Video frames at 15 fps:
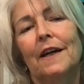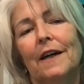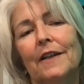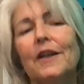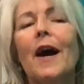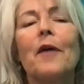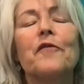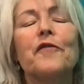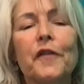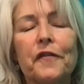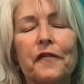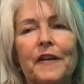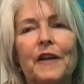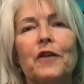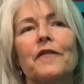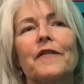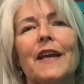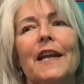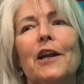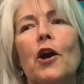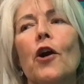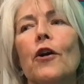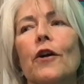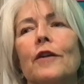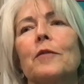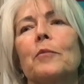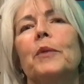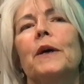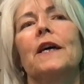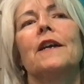not for fear of getting hurt,
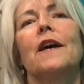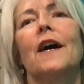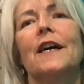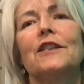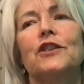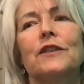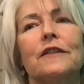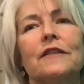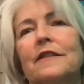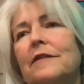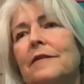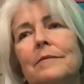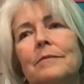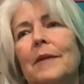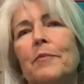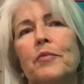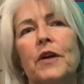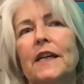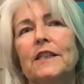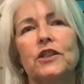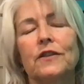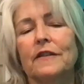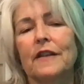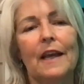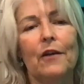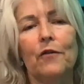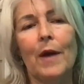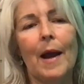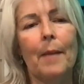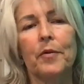but my brain just
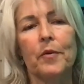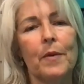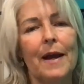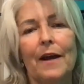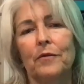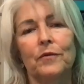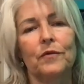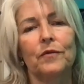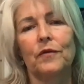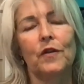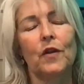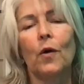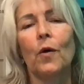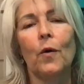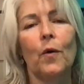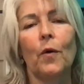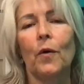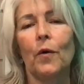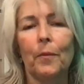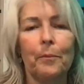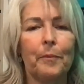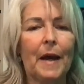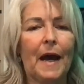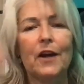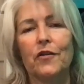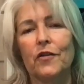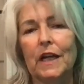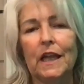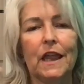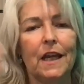can't wrap around the whole
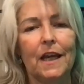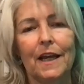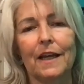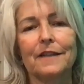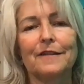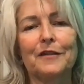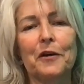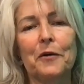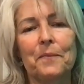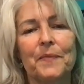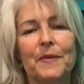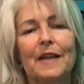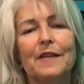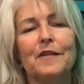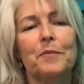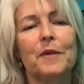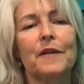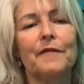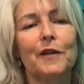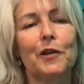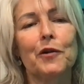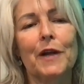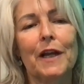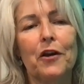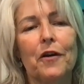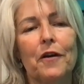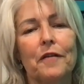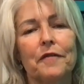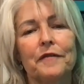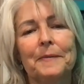battery thing. So that's a bit of a learning
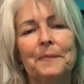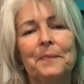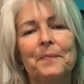curve.